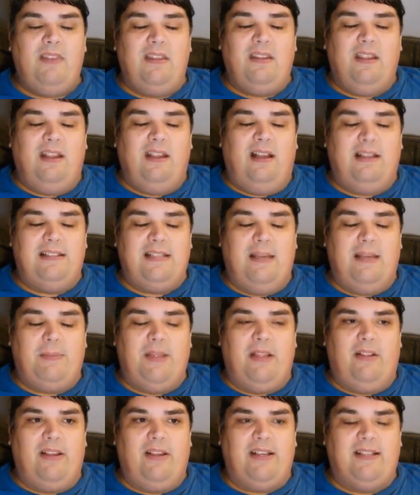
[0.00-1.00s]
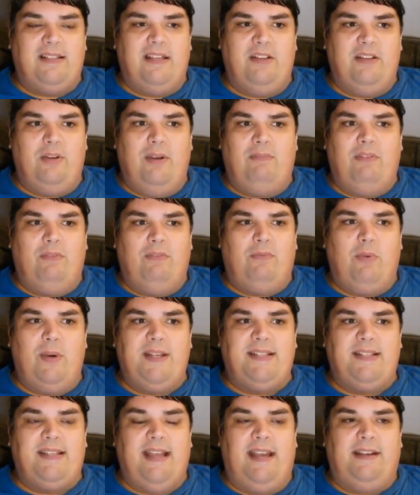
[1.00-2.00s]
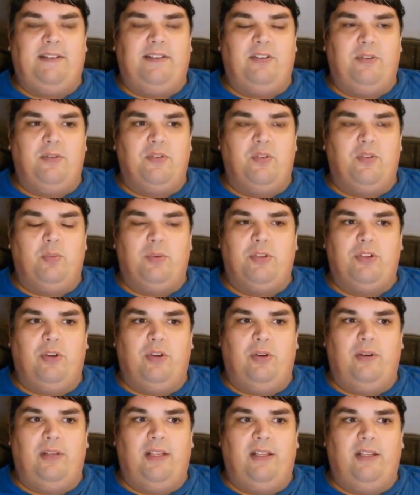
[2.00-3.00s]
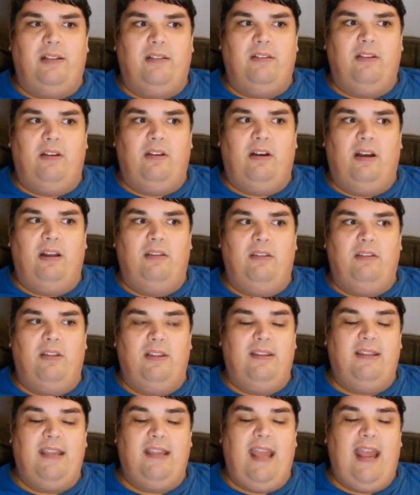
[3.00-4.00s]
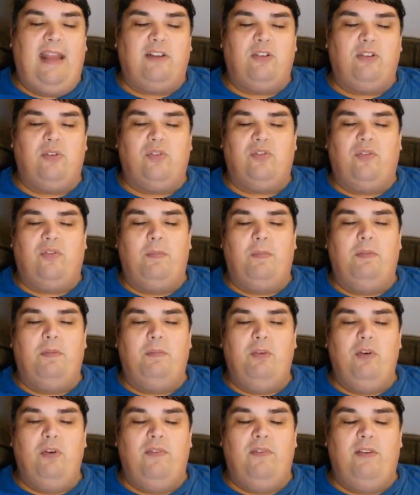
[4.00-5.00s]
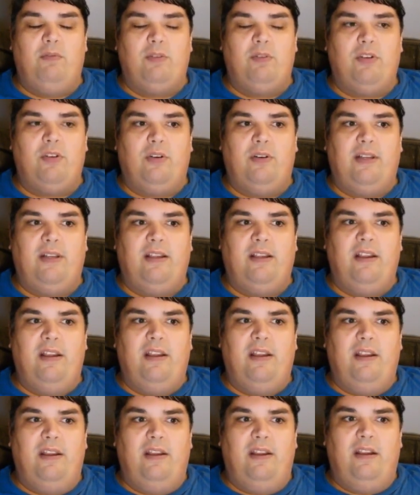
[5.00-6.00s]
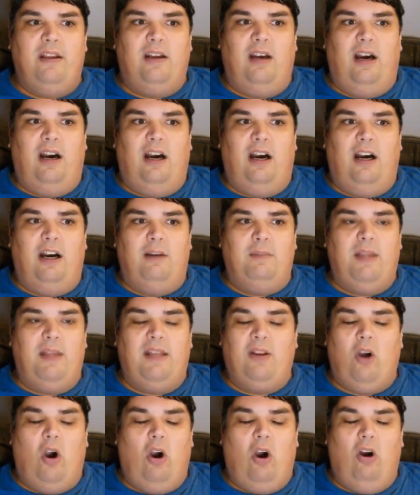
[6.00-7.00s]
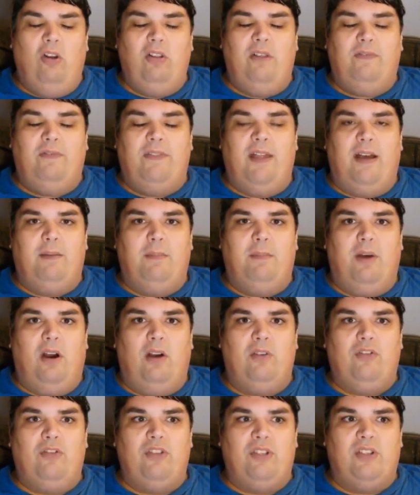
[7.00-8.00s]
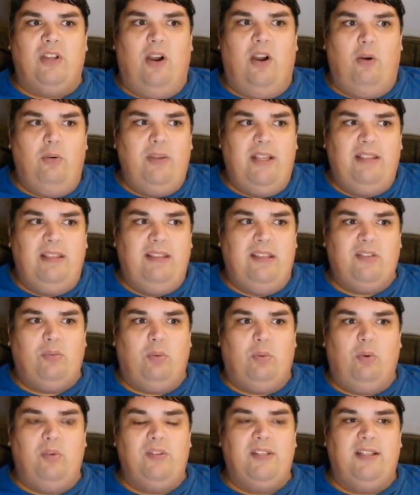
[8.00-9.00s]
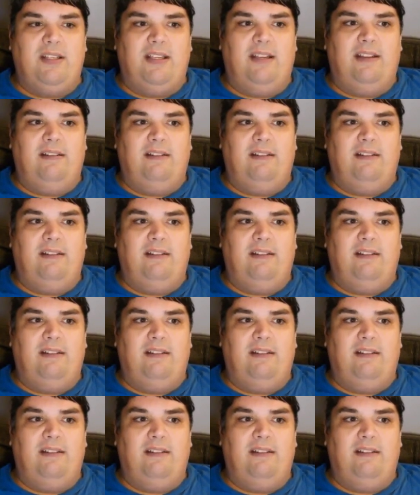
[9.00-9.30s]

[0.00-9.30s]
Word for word: on top of that, like I said, you have the voice actors returning, uh, the the actors from the movie returning, um, and all of them are just owning these roles again